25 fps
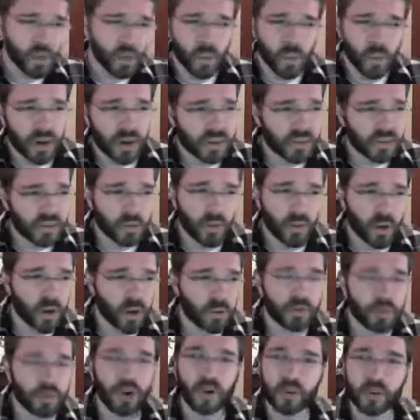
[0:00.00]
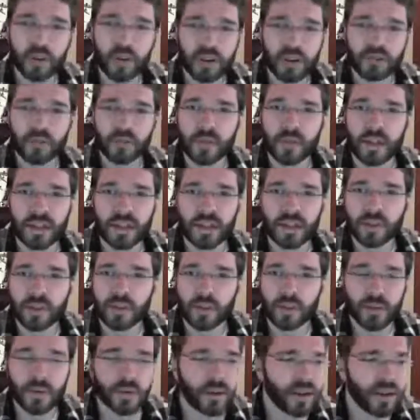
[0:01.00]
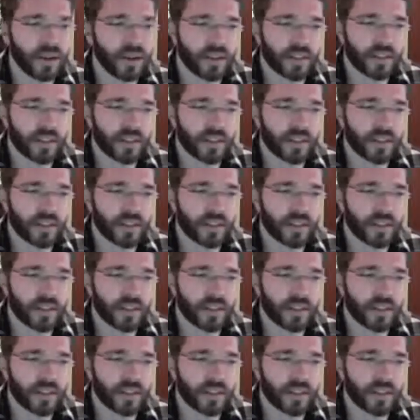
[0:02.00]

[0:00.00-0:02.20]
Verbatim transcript: where it's more appropriate for me to do